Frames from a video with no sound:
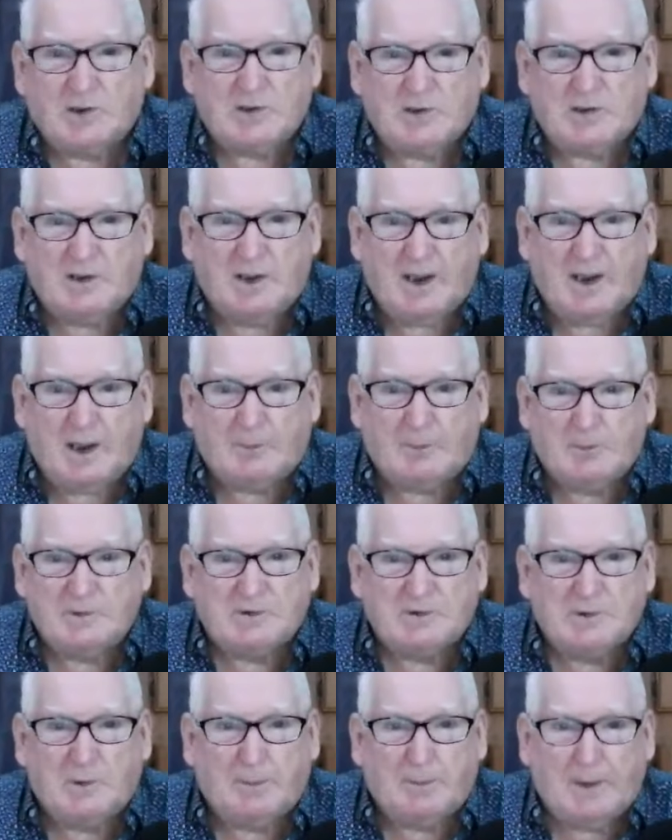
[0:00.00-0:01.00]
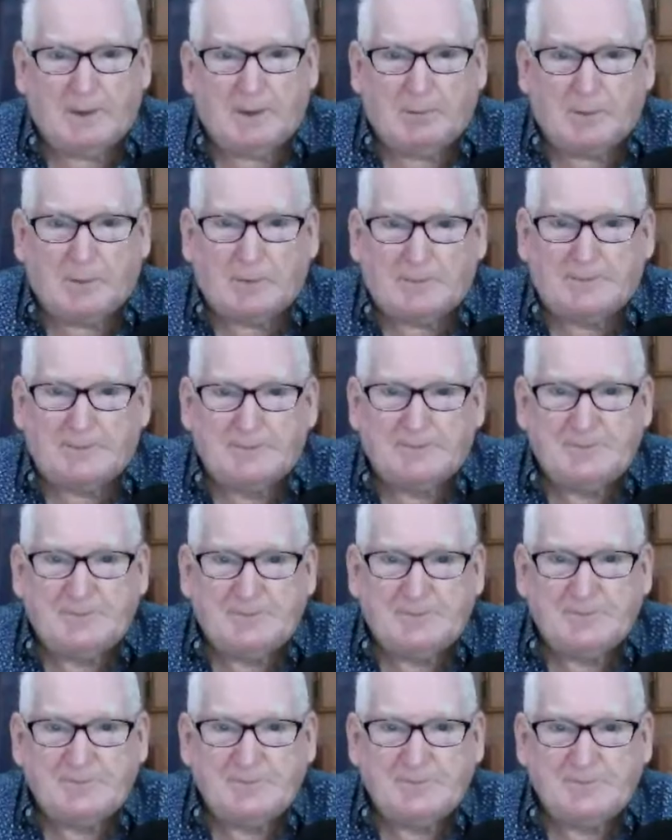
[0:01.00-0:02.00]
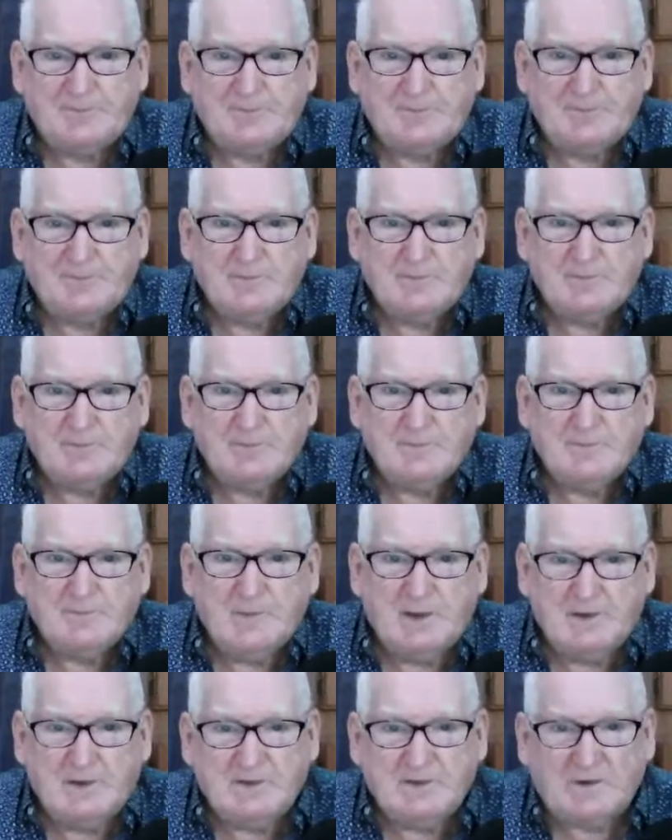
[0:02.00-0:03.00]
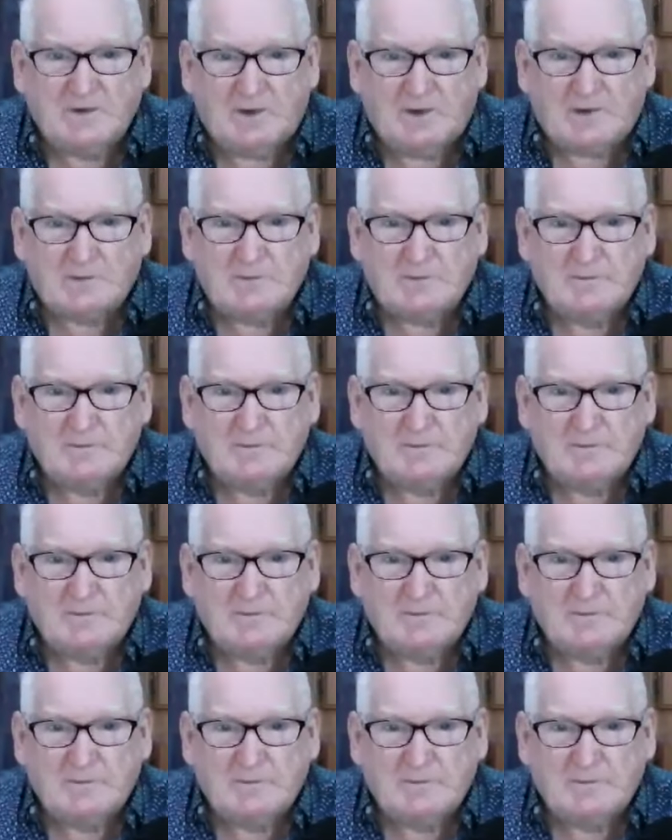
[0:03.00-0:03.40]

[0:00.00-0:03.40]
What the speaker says: the Aboriginal people. It is not.